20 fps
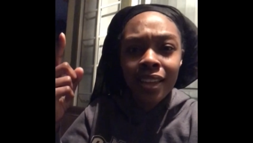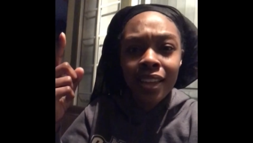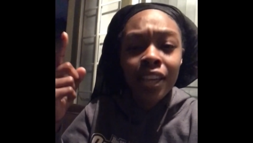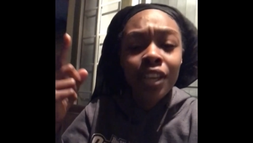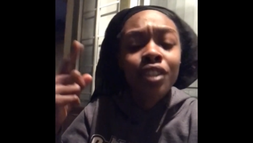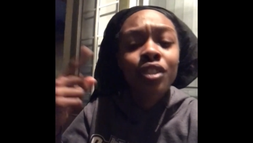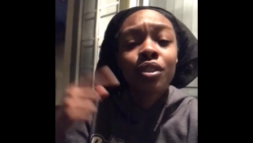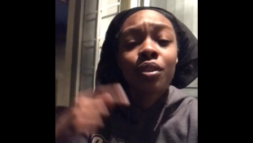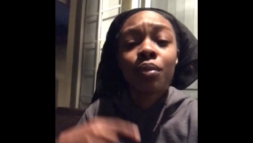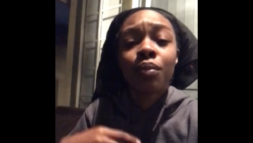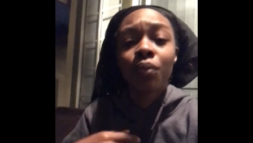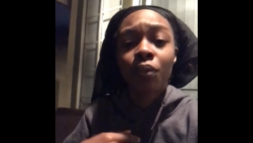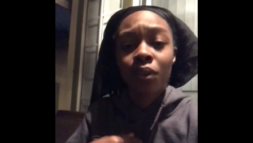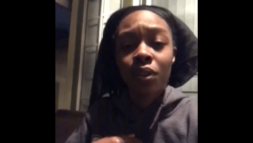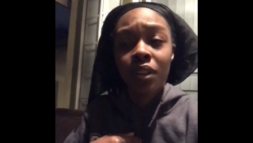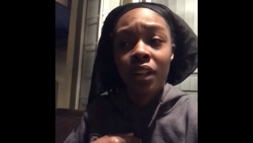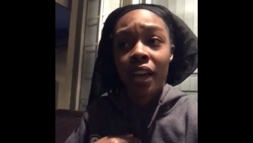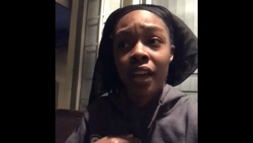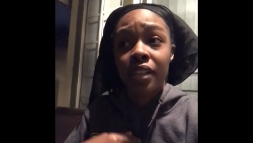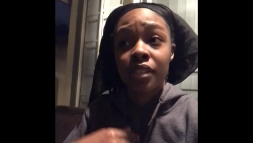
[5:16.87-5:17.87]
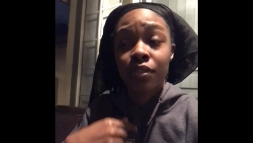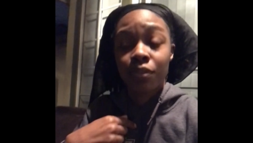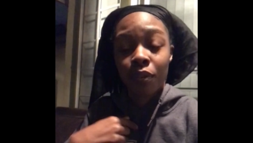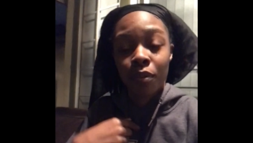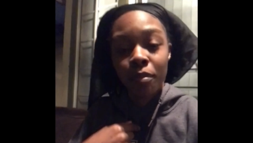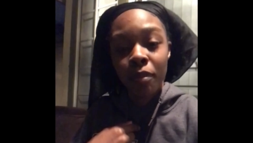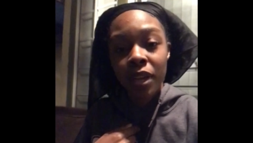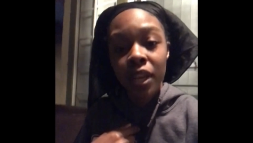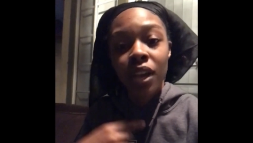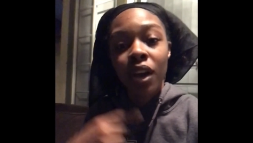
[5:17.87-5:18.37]
because you realize
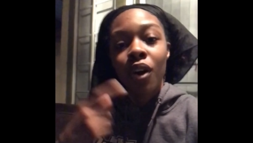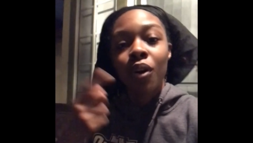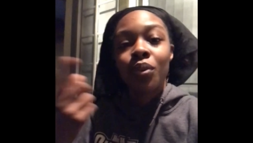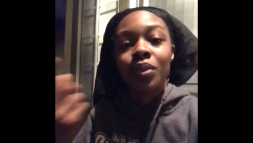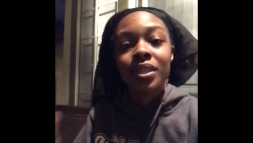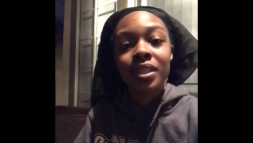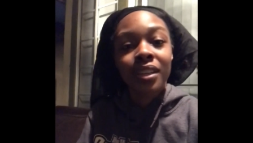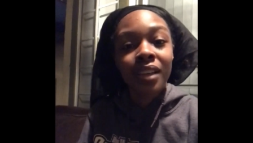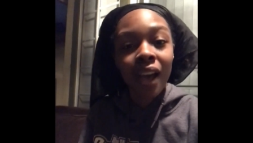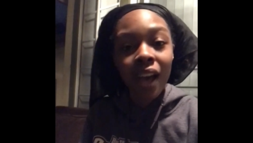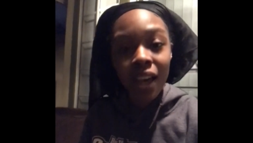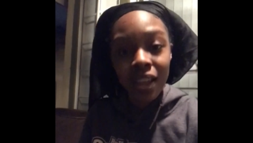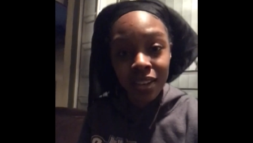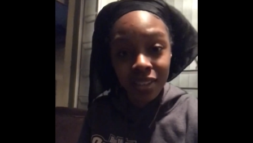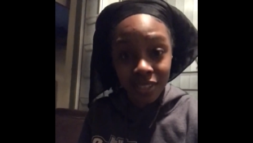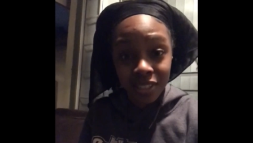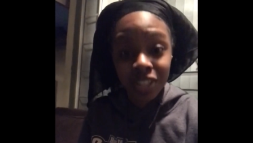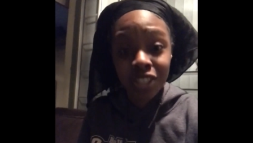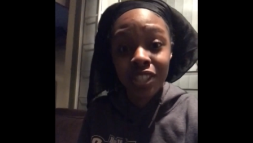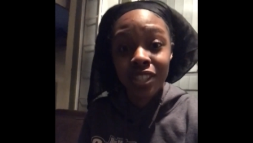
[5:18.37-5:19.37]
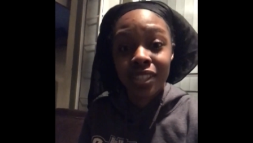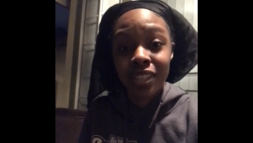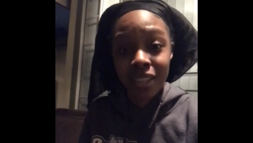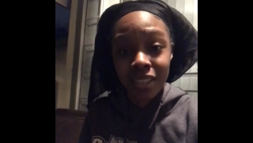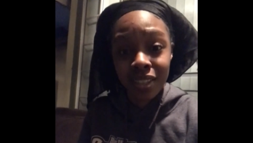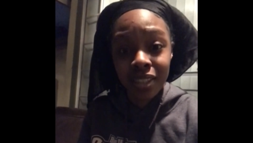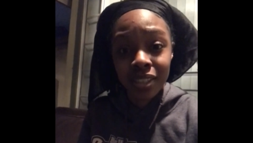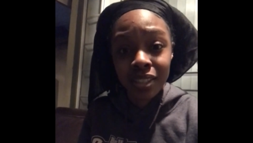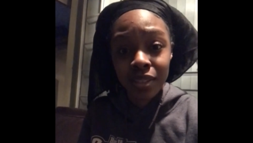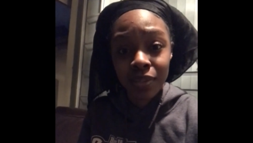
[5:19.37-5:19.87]
from me oh it's God that she's
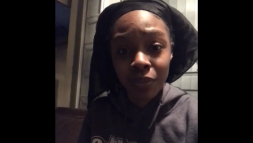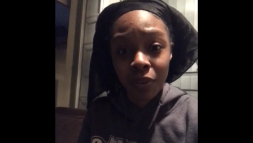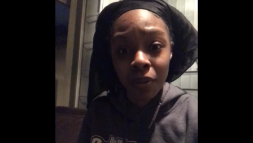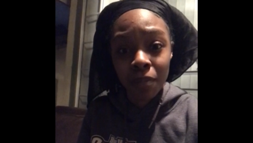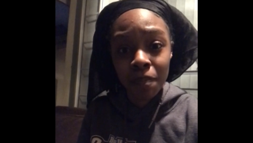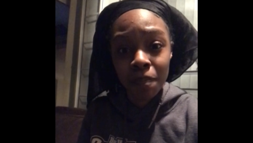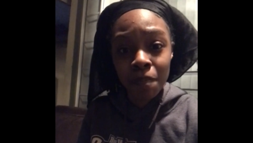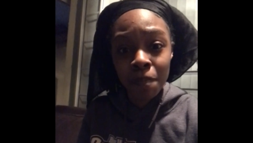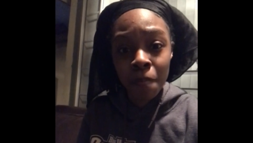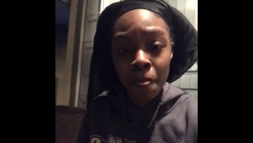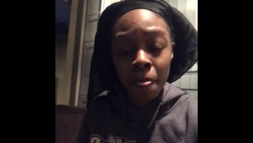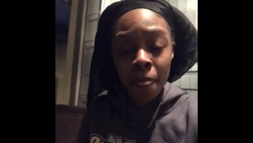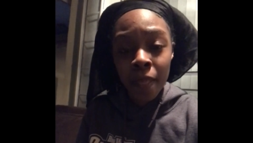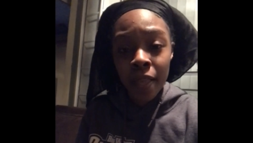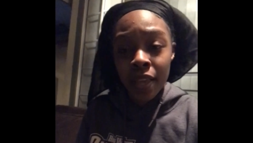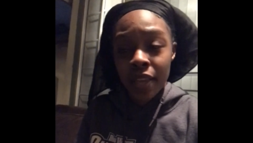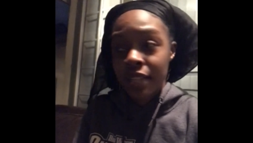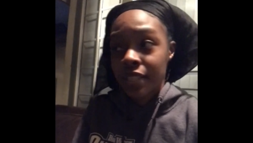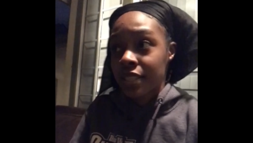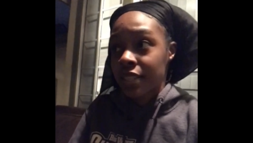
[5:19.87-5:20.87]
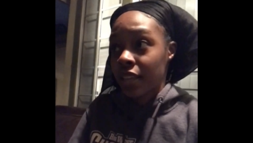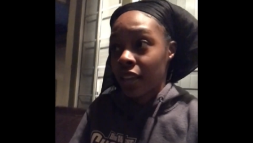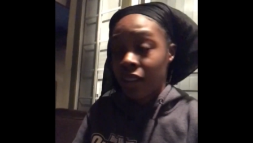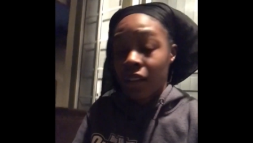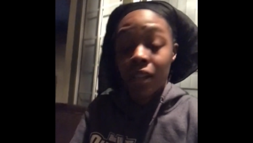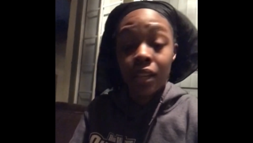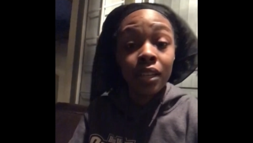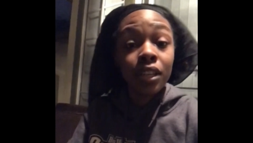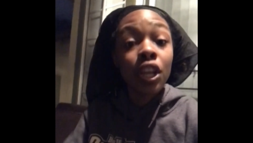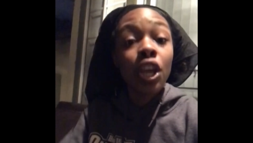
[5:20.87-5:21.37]
getting this from it's got
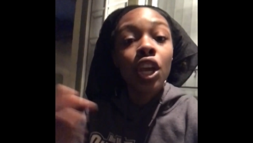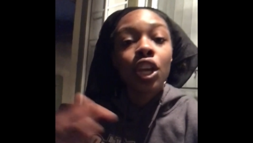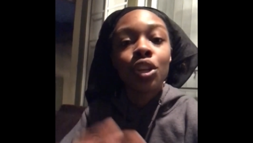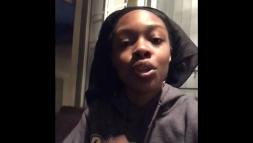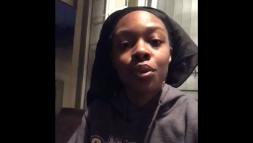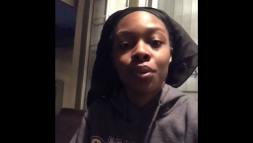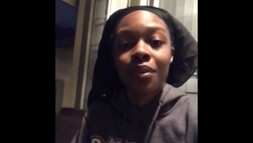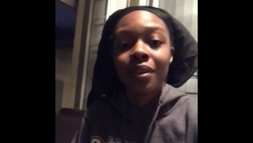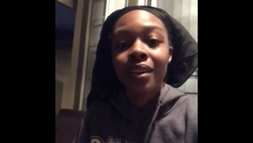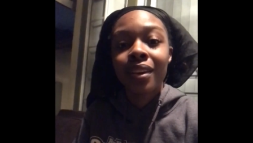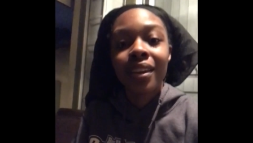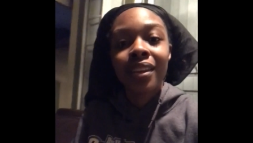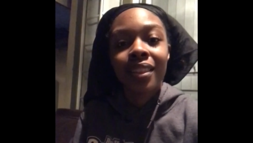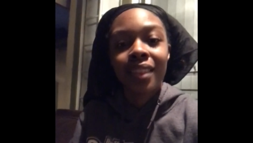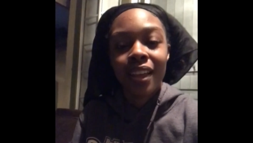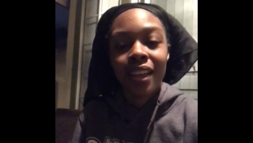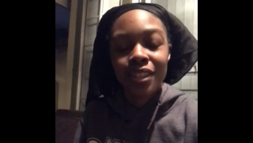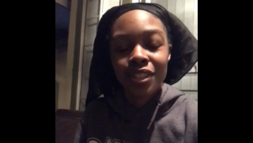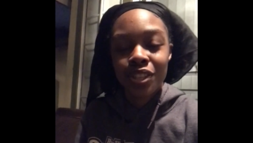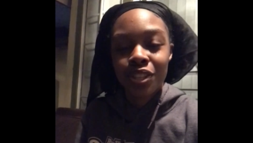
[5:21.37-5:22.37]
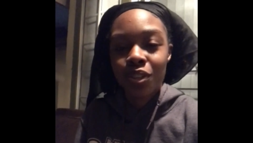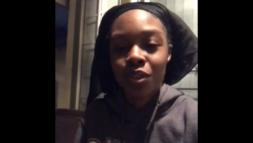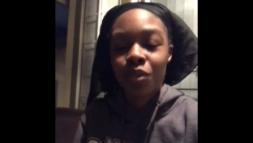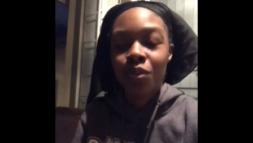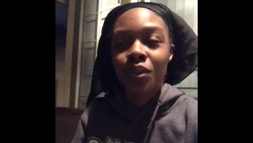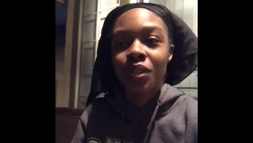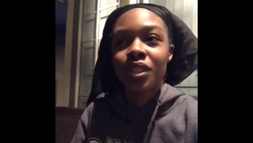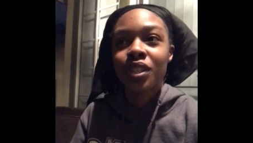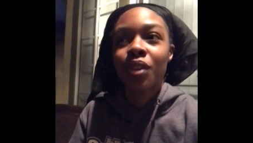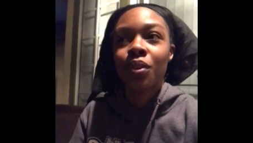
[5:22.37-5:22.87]
and, and you can get that
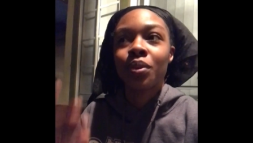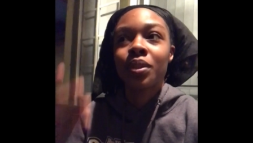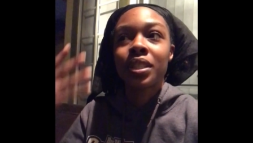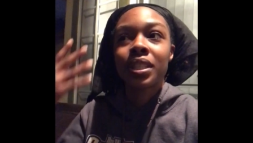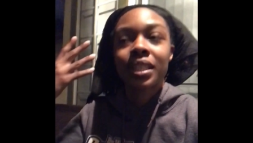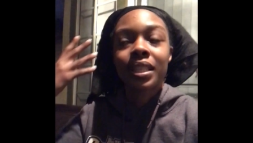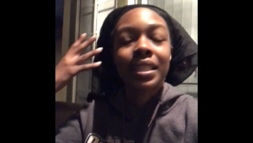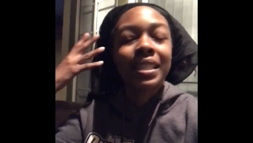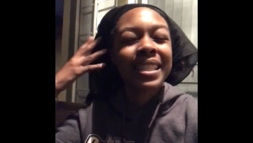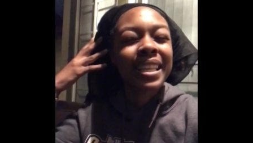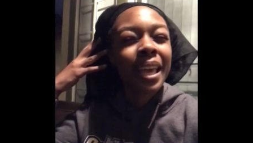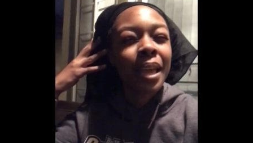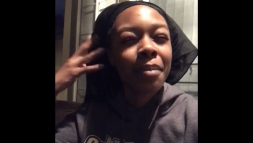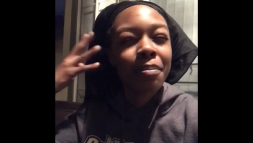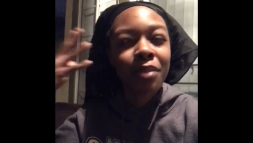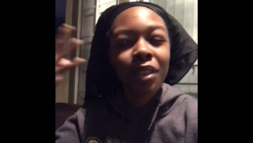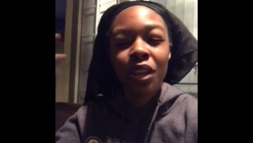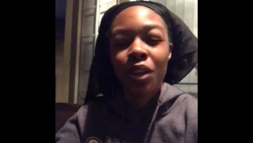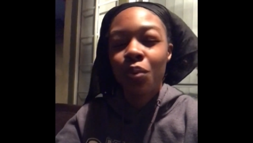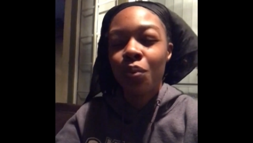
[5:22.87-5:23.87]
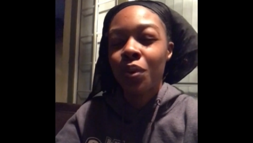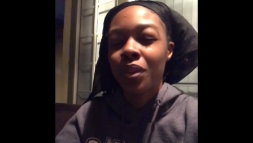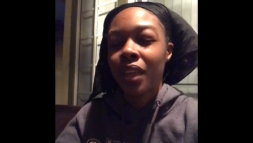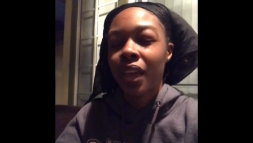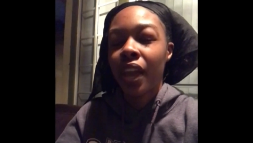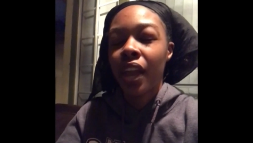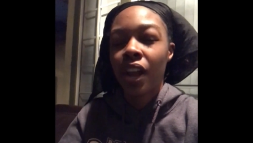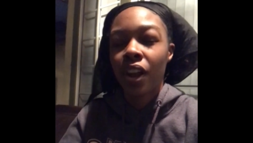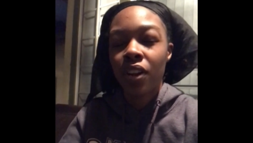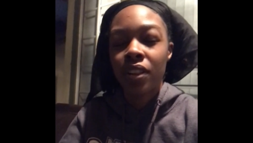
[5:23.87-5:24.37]
too and so it's the same thing with
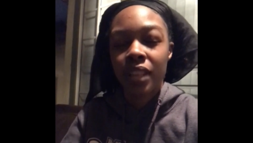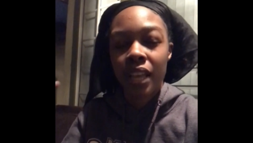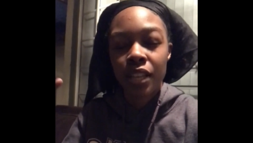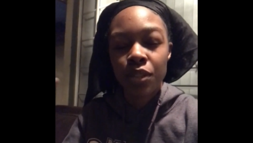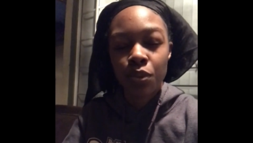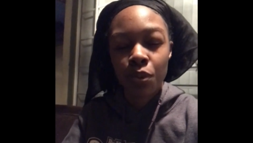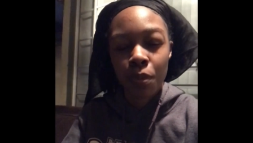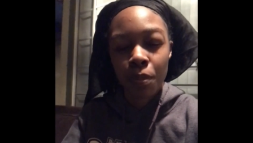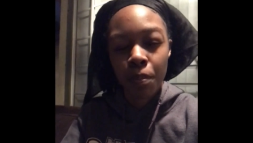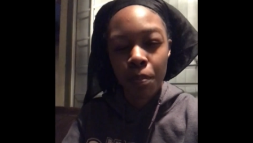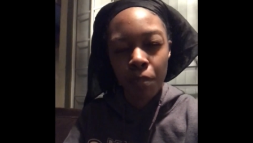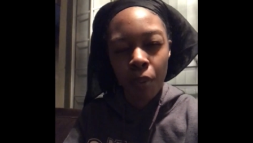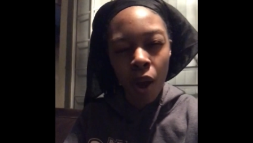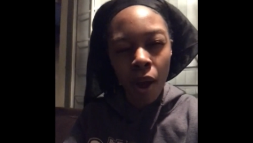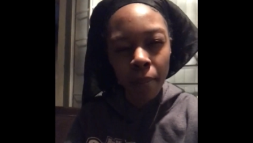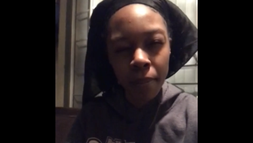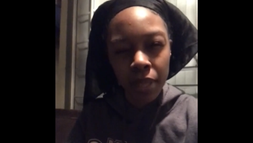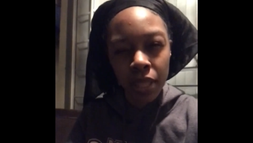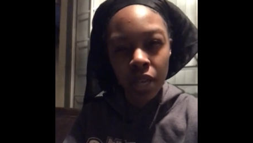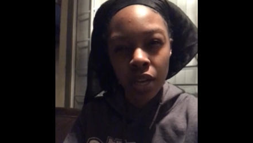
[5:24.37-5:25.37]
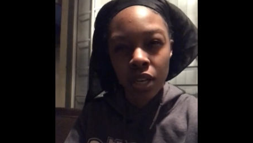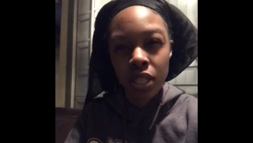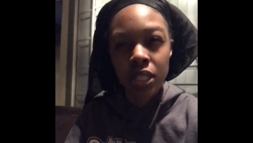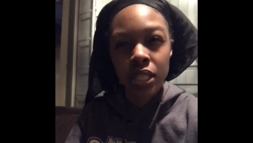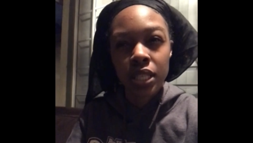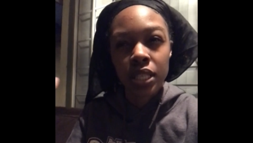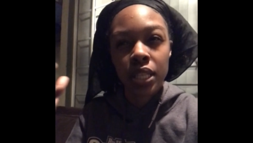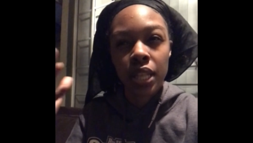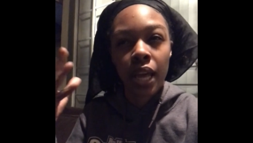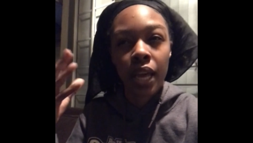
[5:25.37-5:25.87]
hair and that's what brought me there
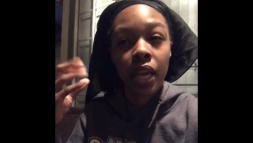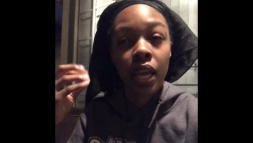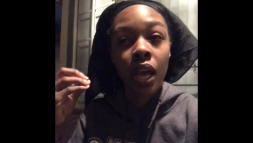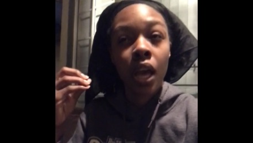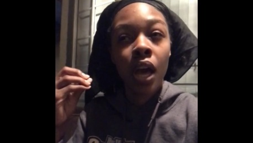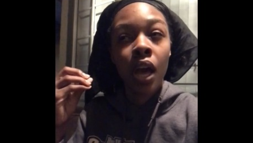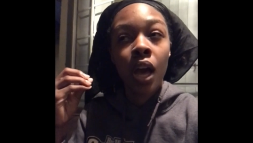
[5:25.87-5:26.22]
because it's like